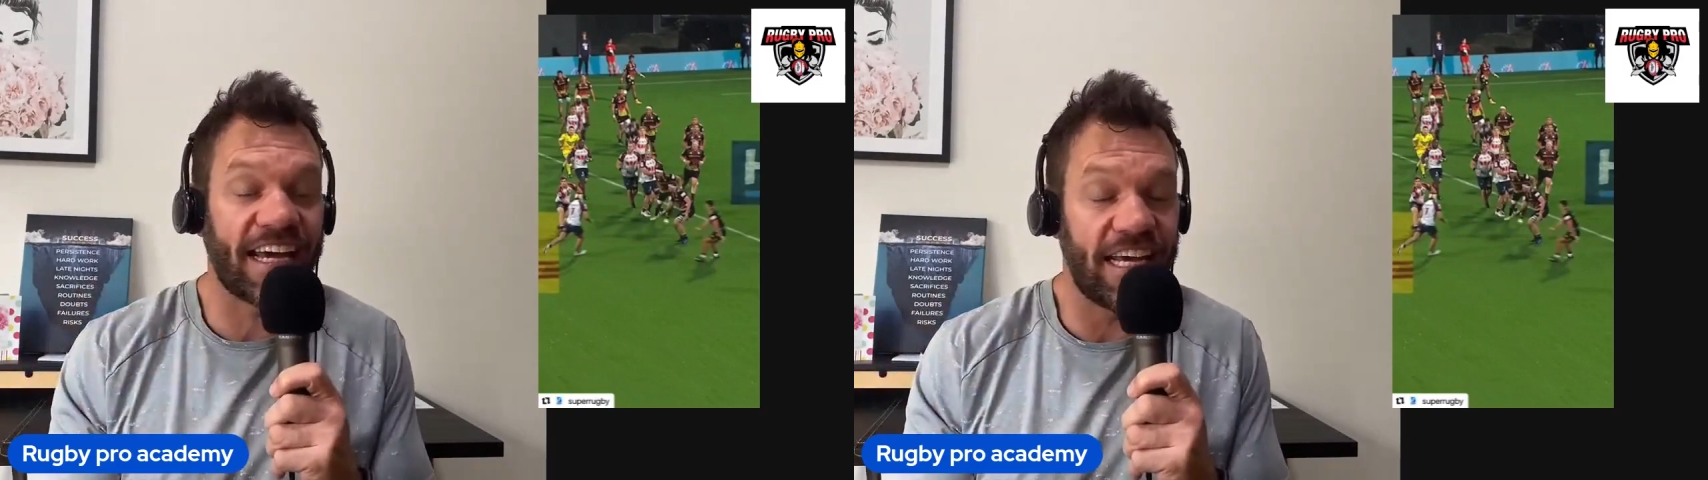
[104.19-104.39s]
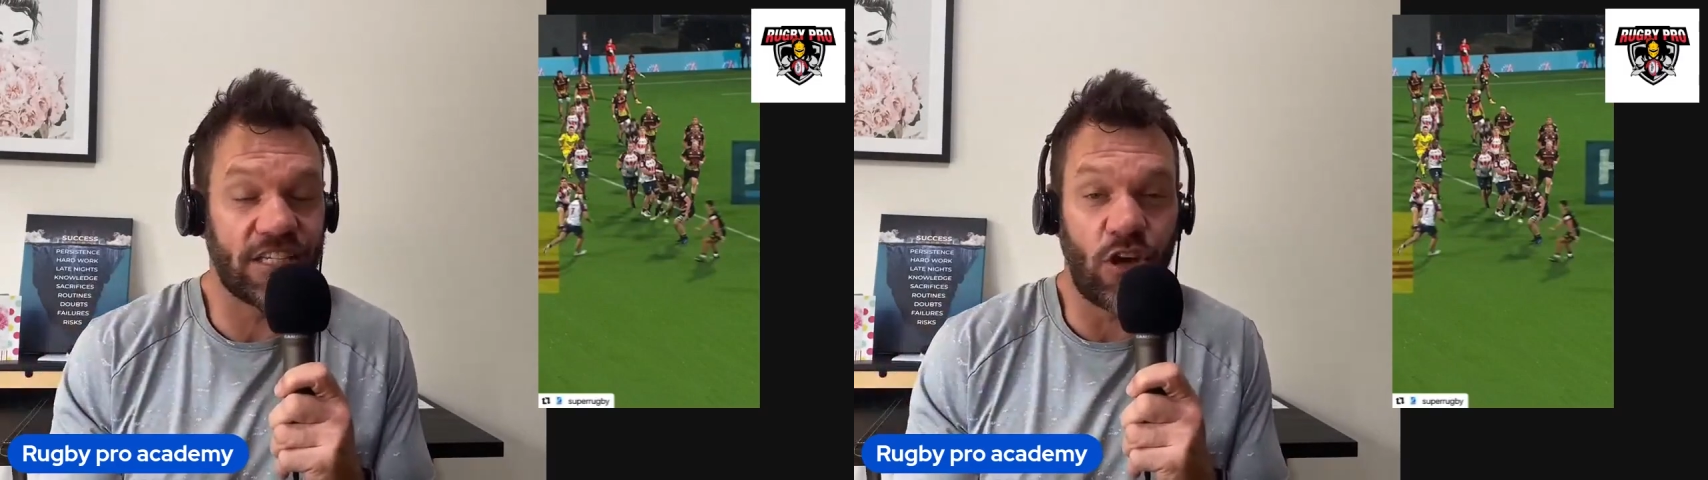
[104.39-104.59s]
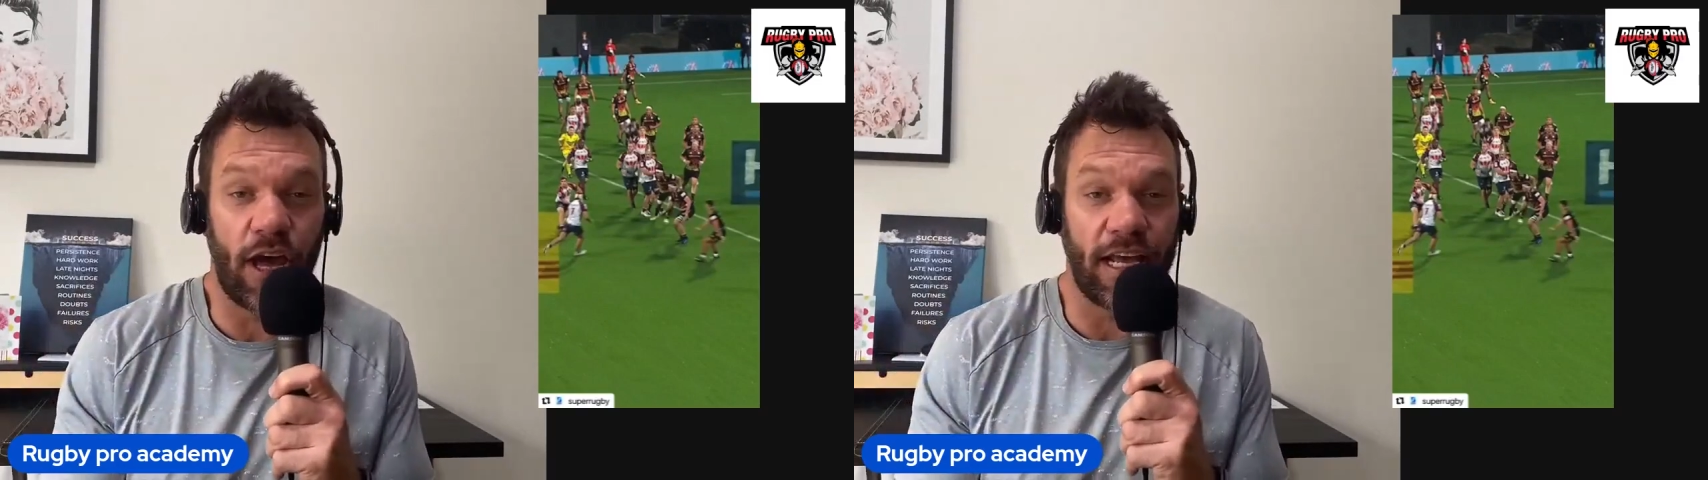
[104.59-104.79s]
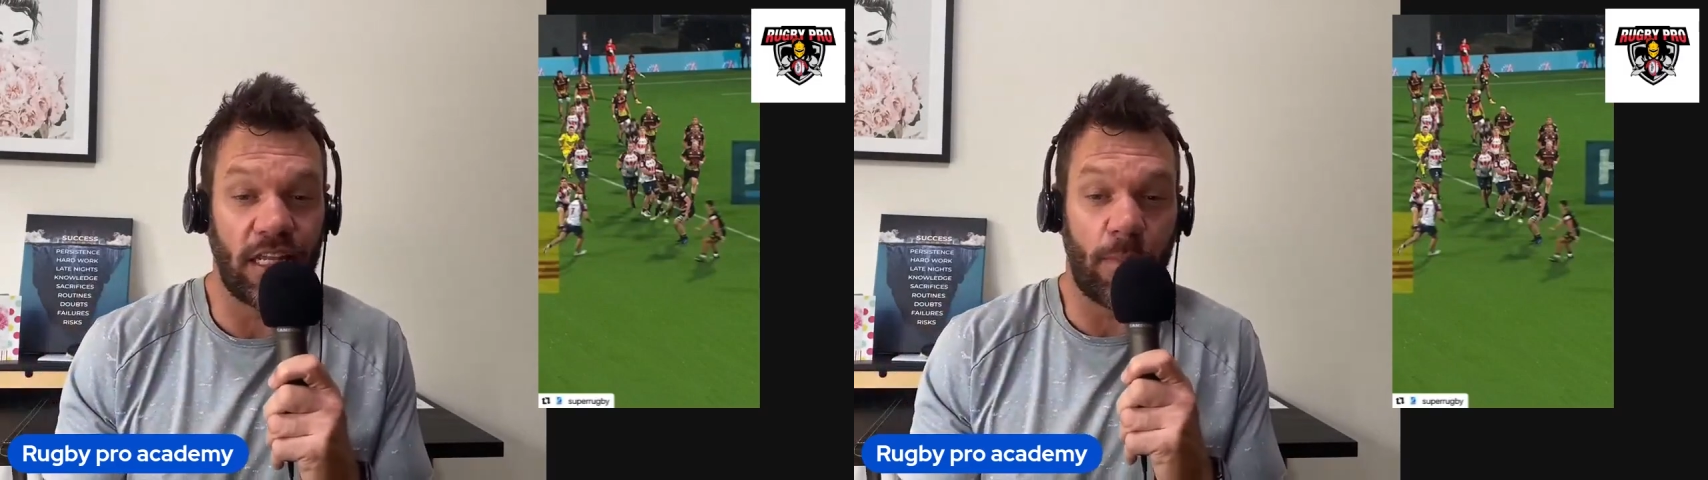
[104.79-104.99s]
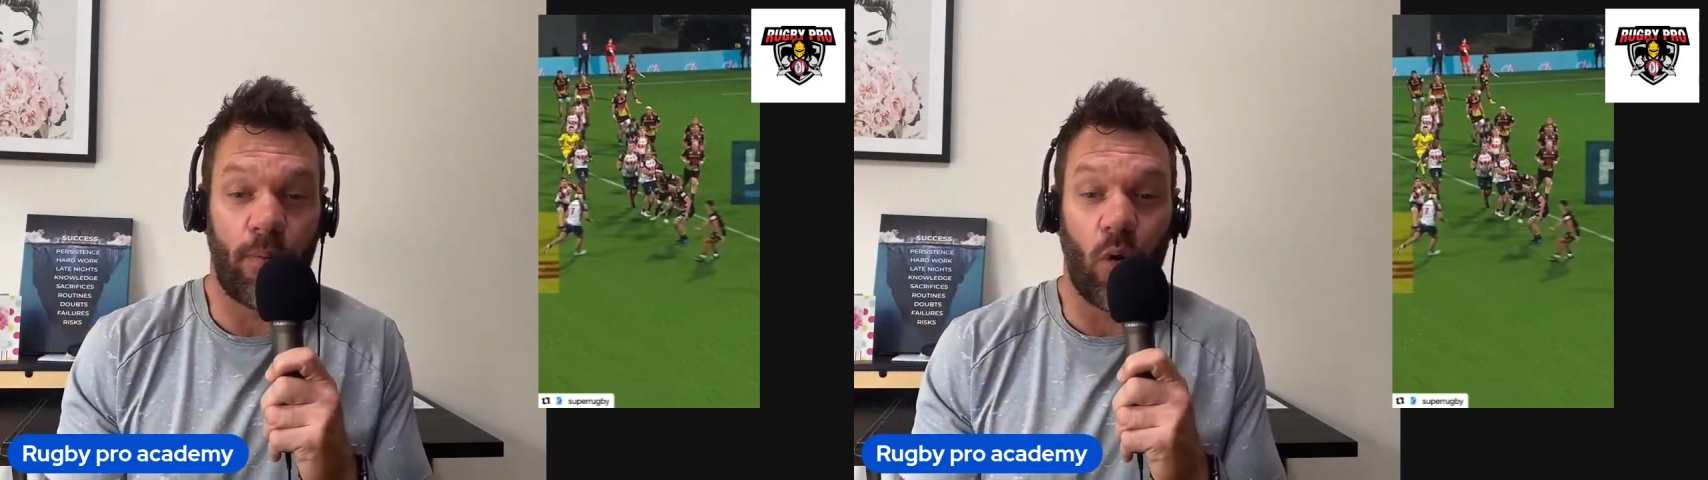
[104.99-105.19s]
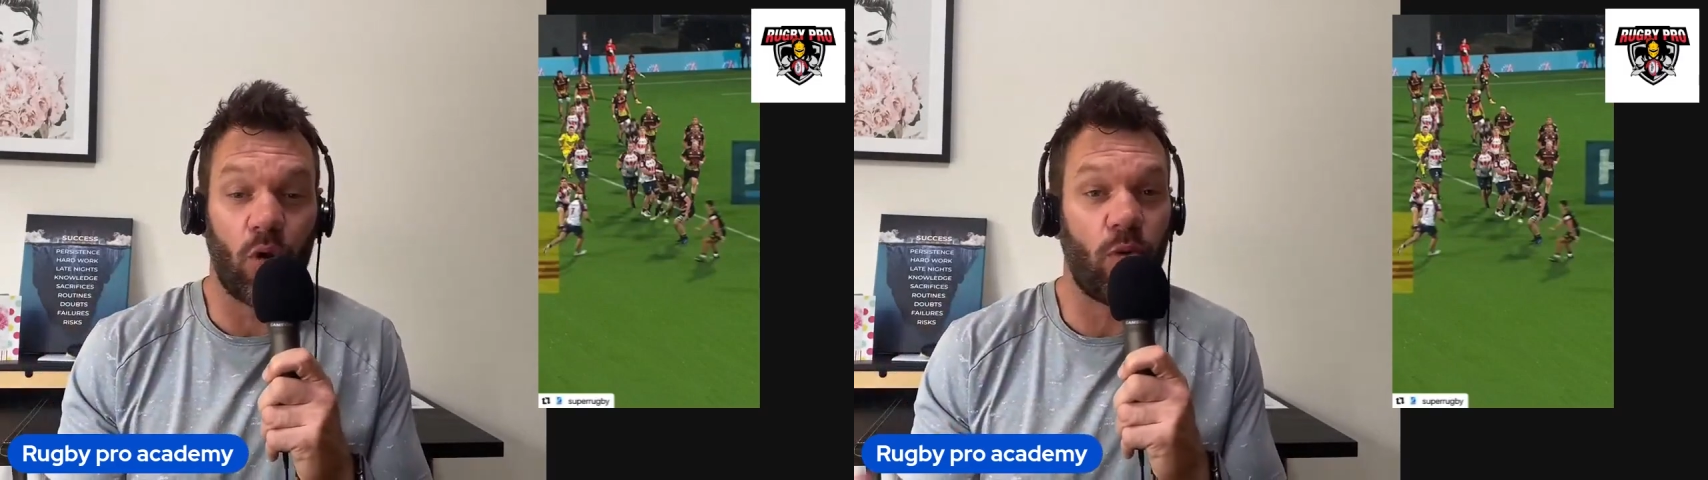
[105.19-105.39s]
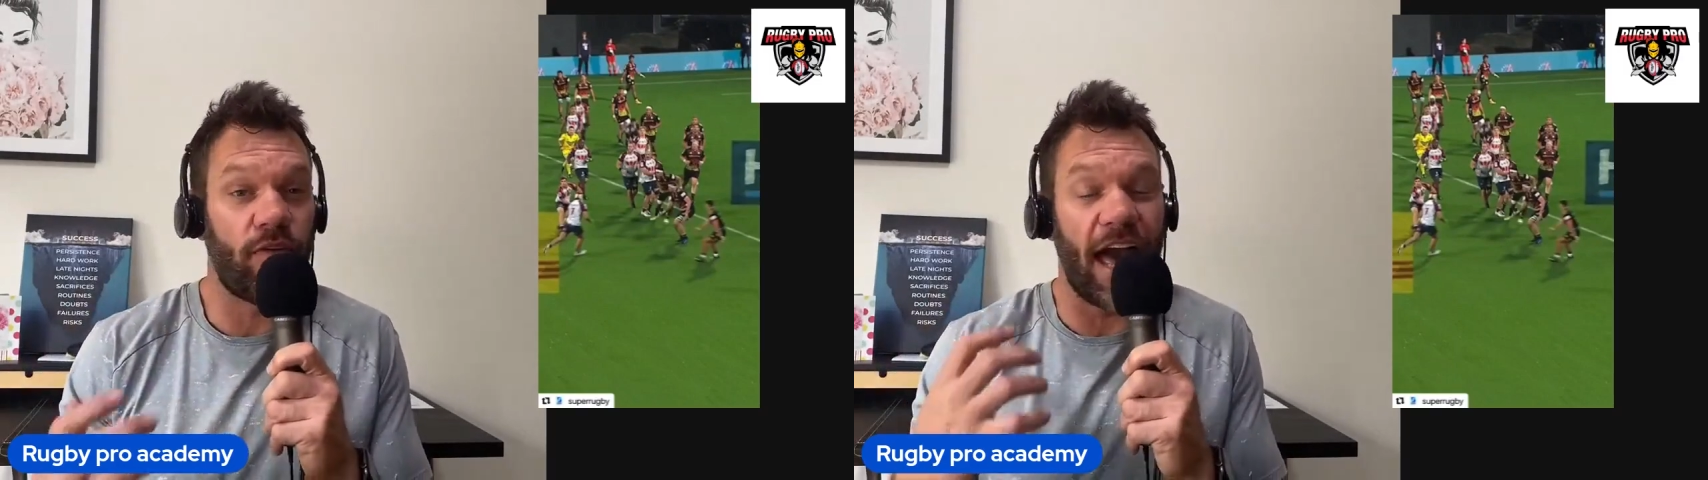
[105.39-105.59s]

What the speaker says: is not hitting the ball with